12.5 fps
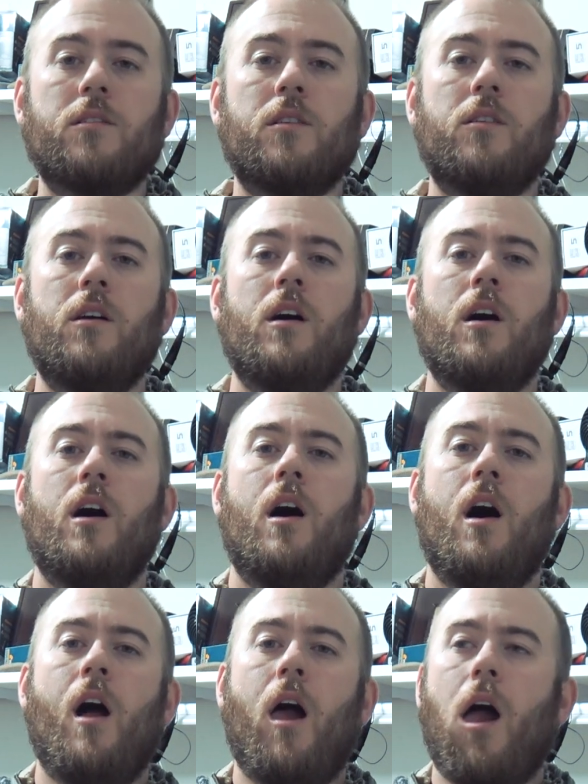So
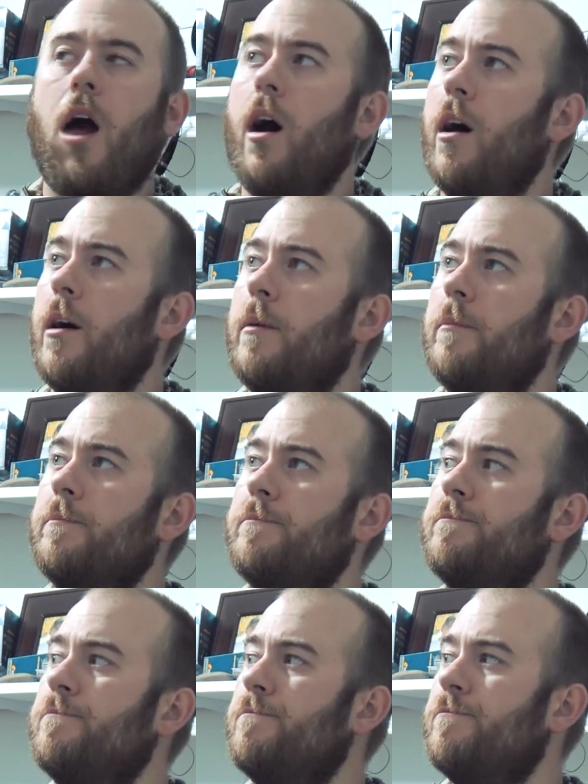I'm
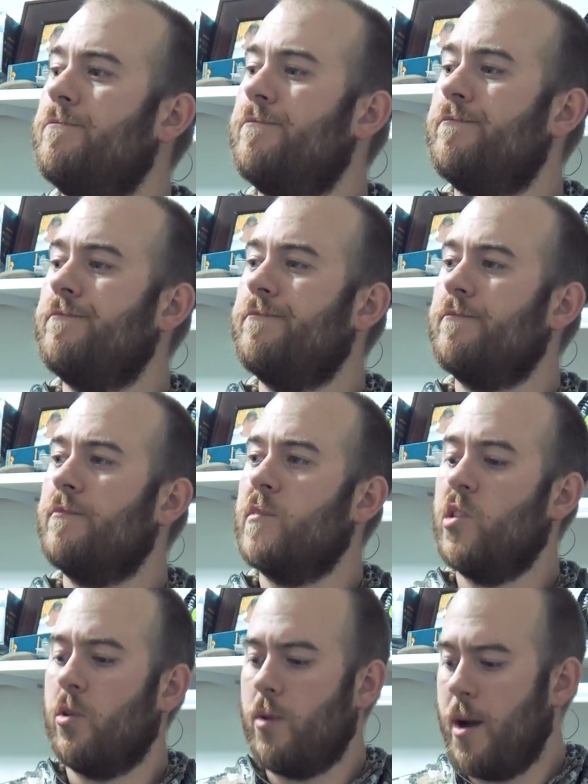
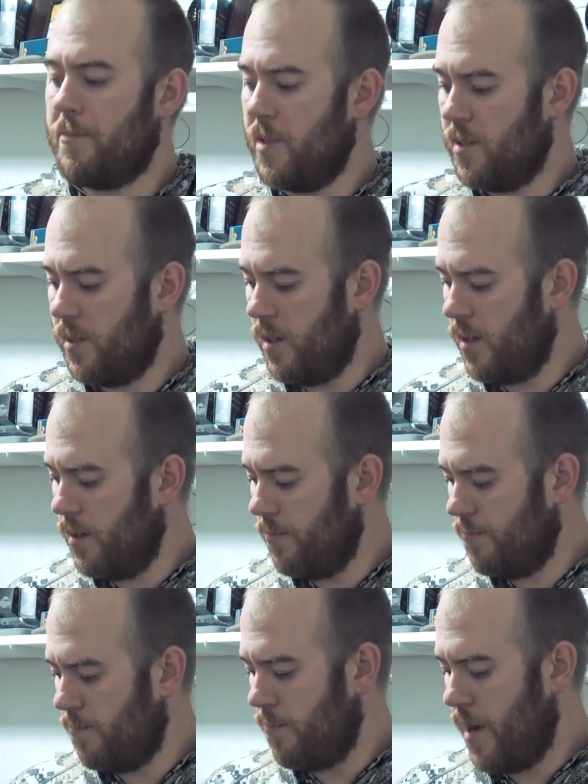gonna wrap this up,
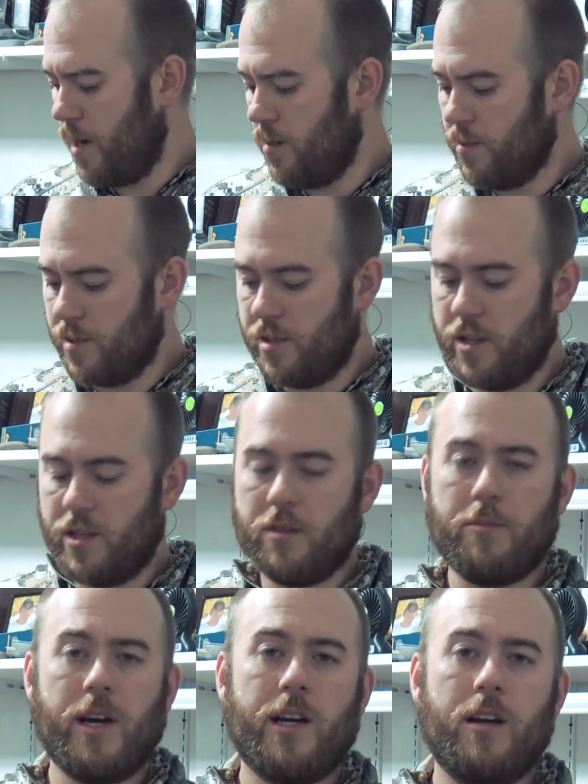pack all the Sitka
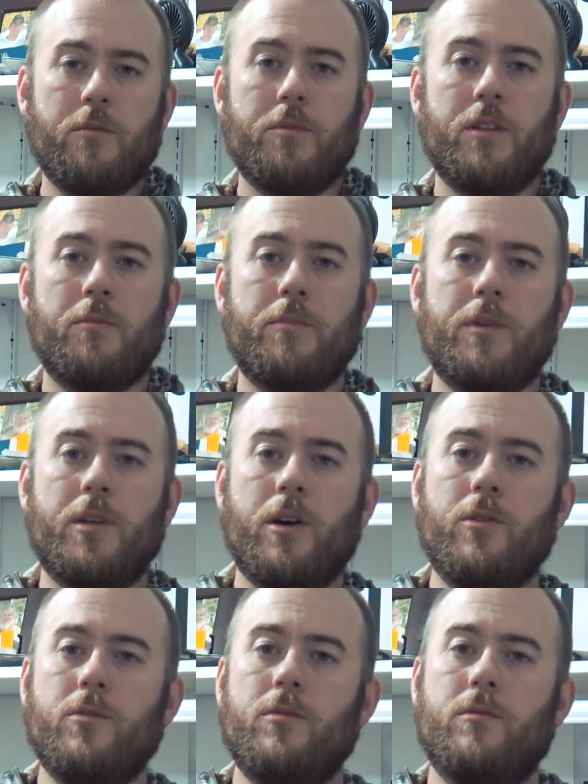back up in the
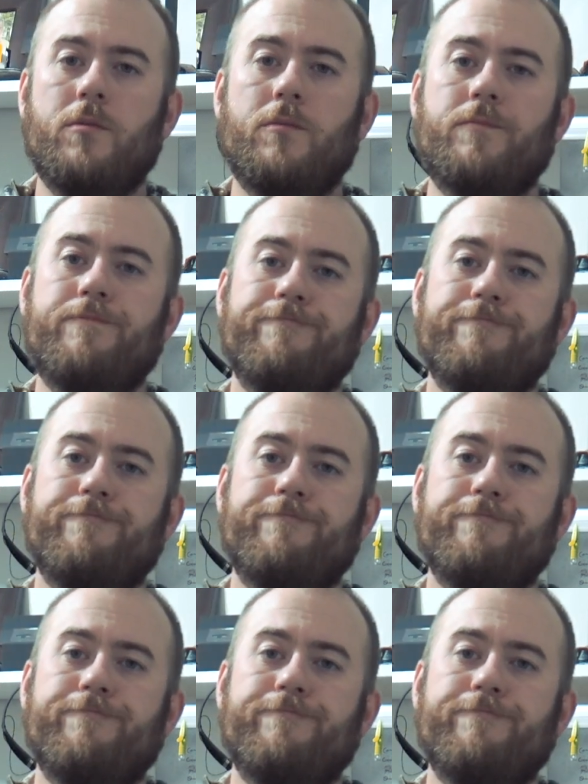tote, and